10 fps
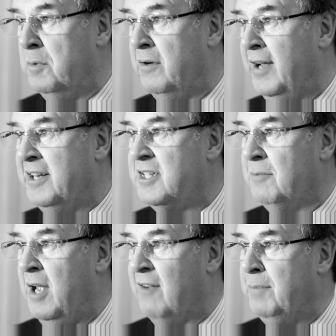event, and
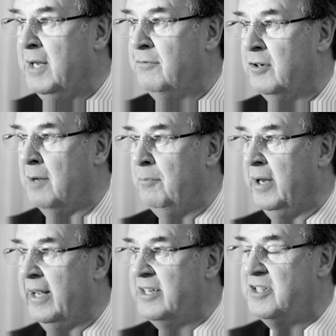we have been for a number of
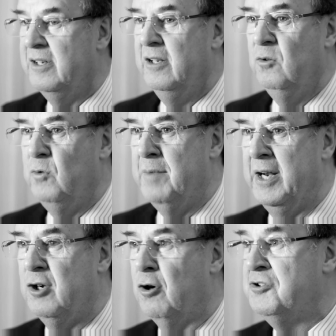years. We made a
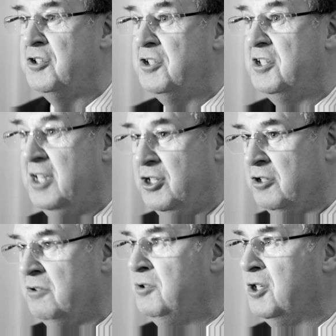conscious decision
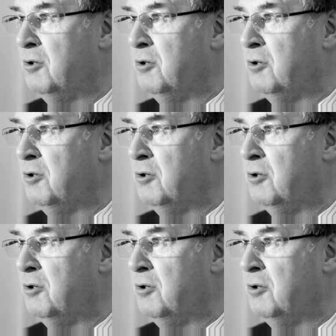to